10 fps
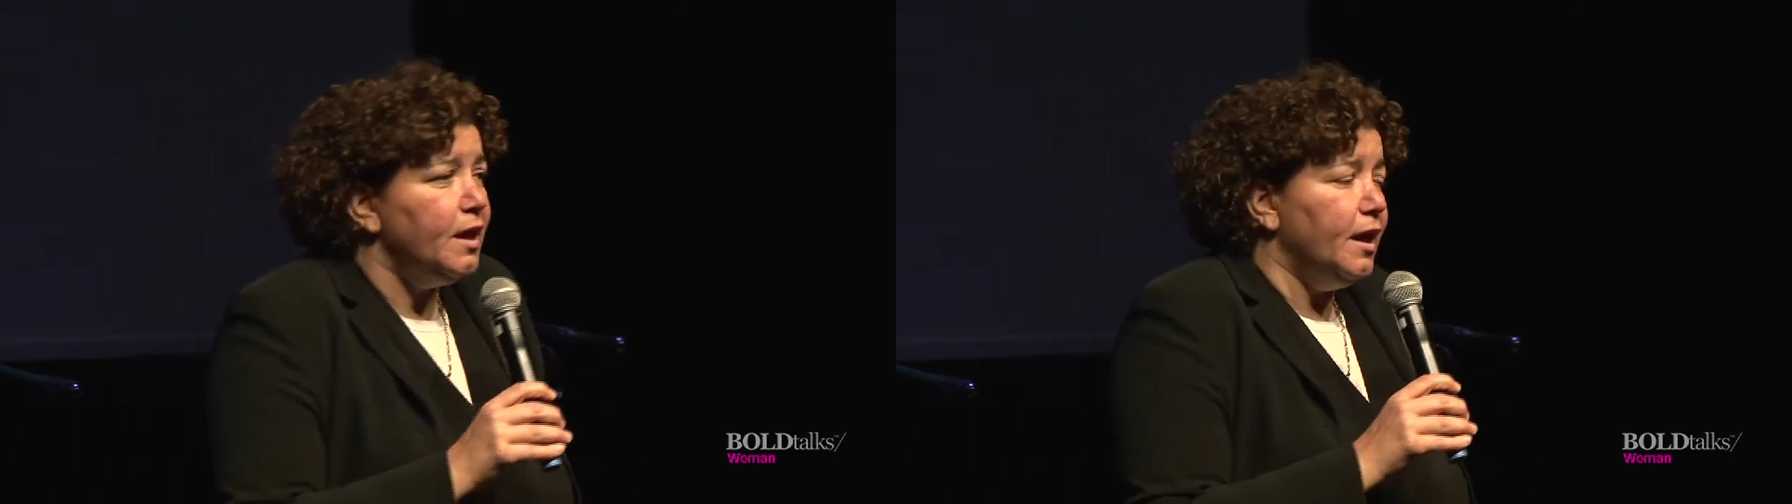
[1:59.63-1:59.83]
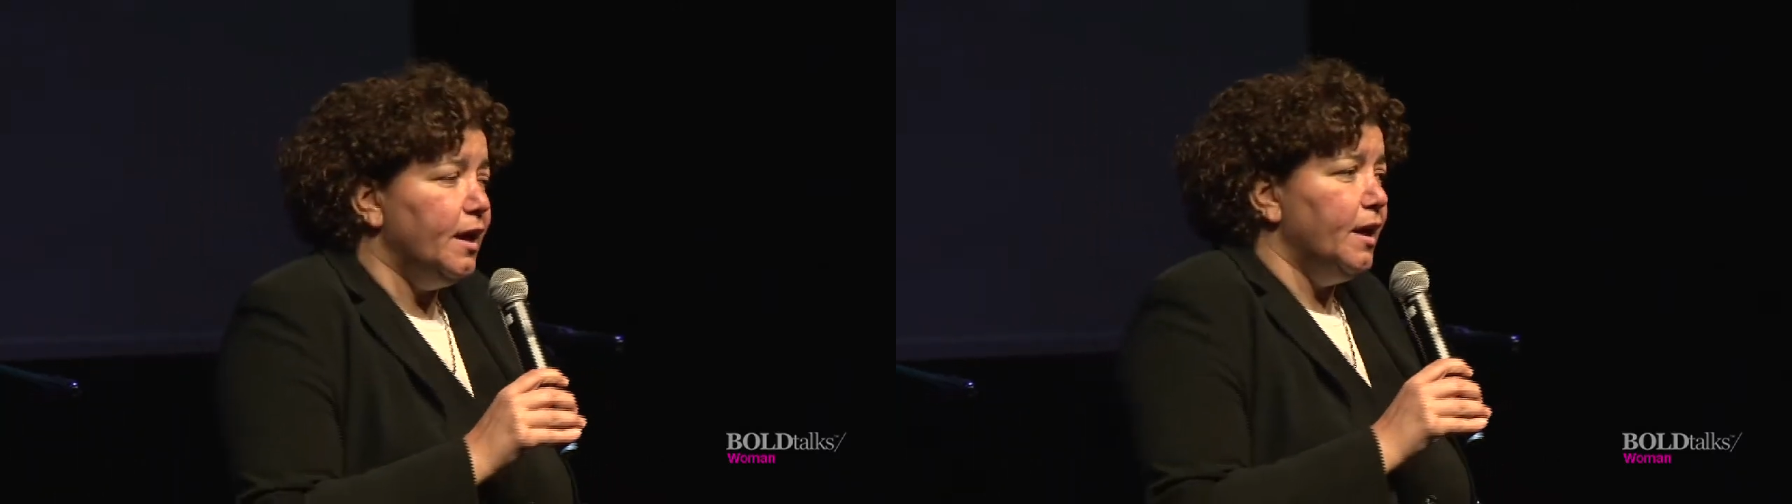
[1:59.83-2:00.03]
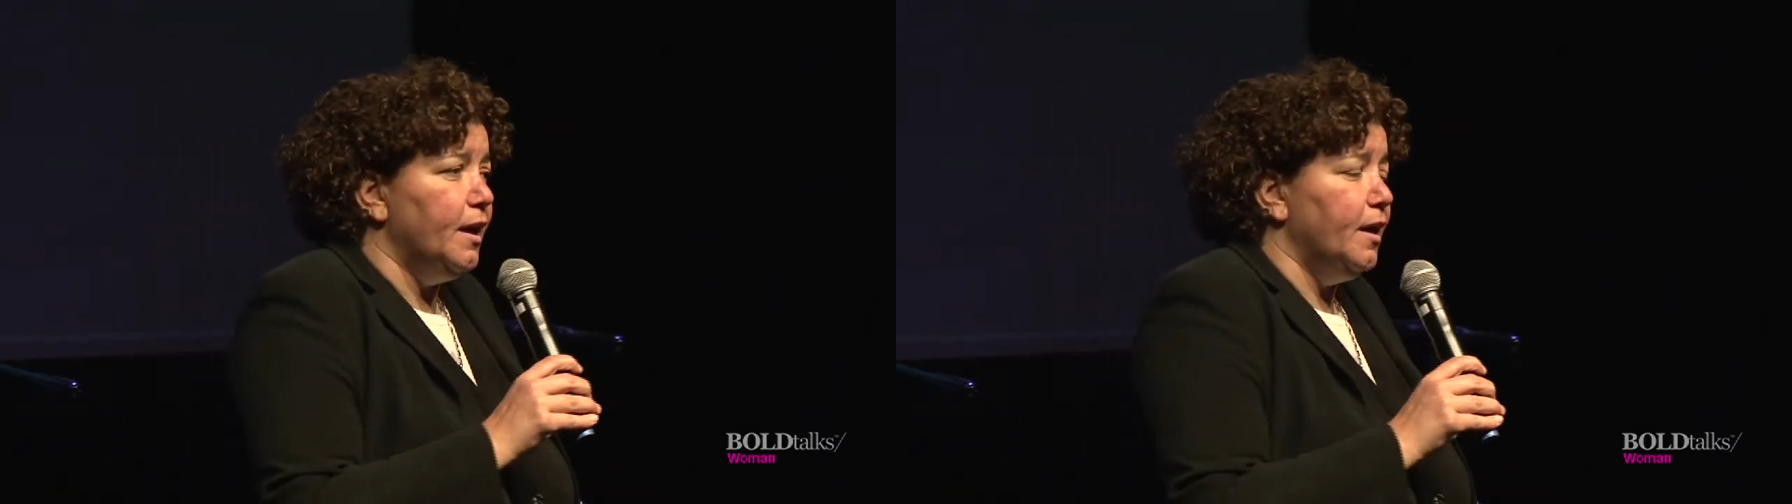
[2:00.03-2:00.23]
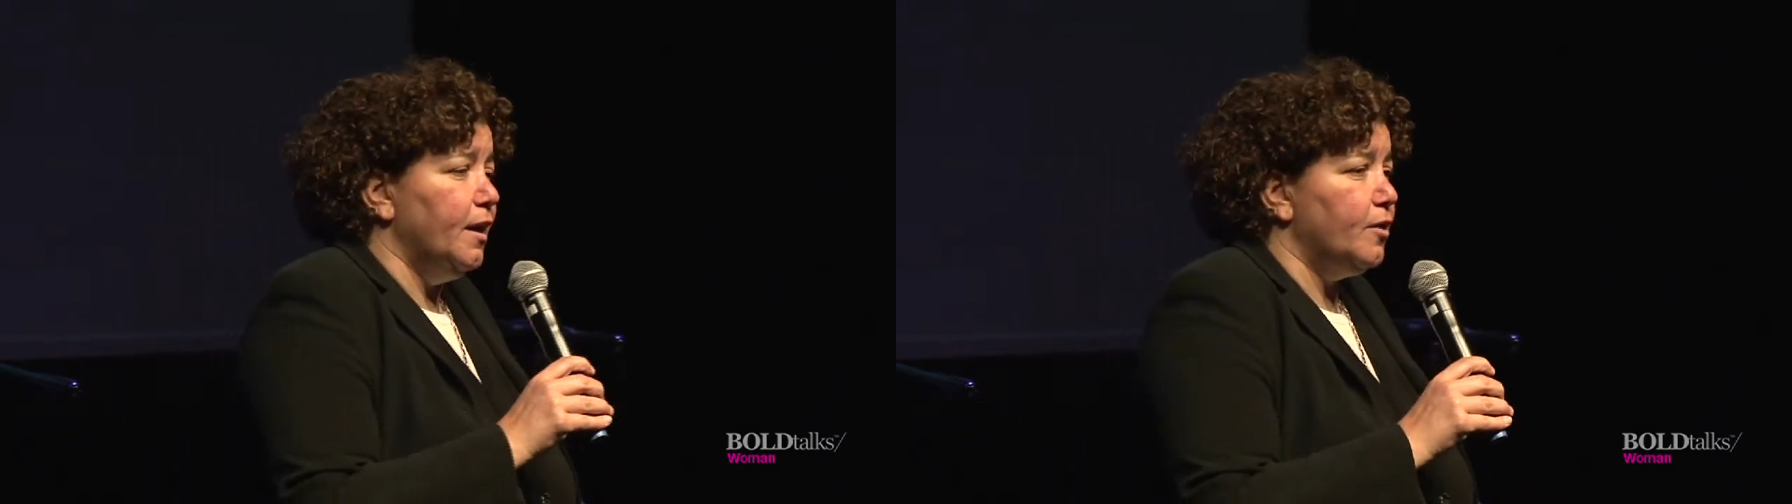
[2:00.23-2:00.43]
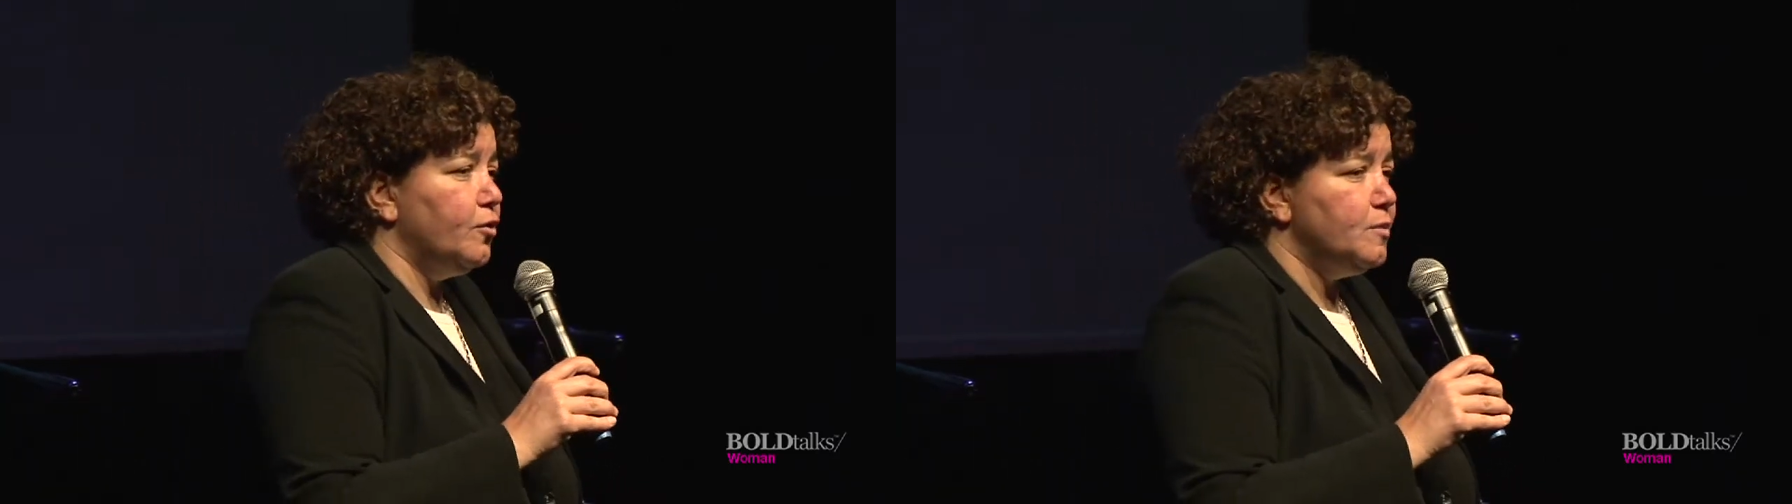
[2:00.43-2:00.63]

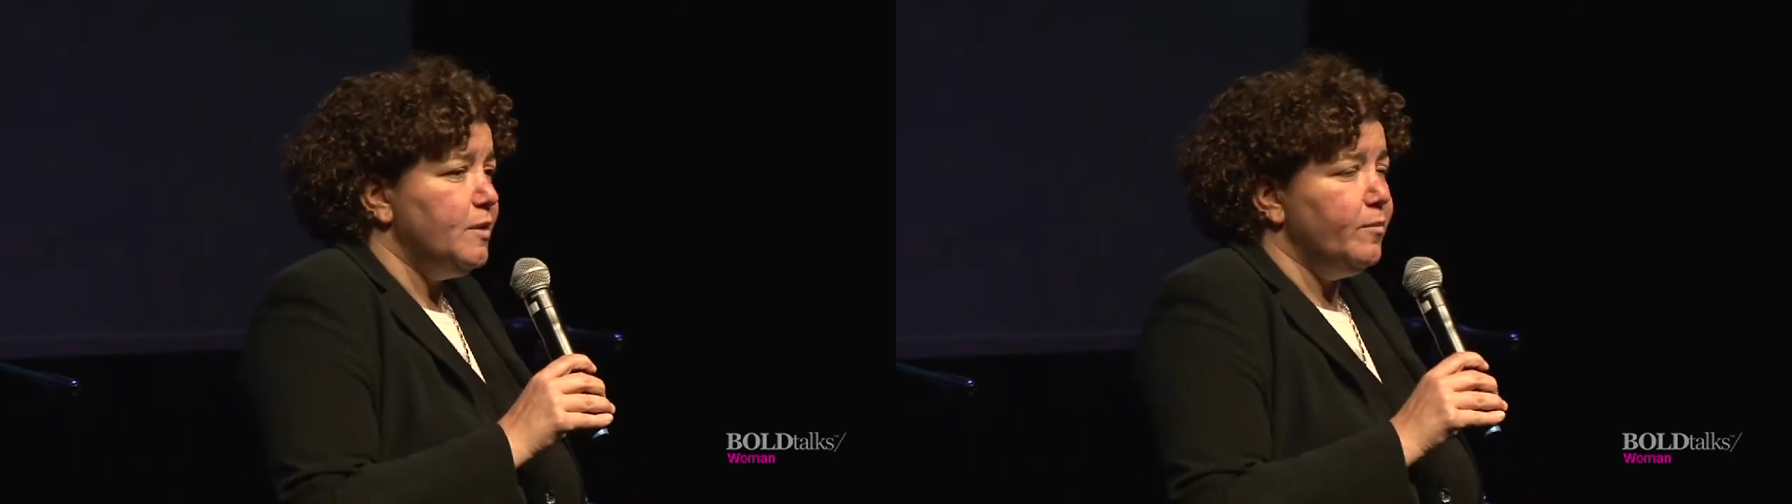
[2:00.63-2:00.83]
uh, could be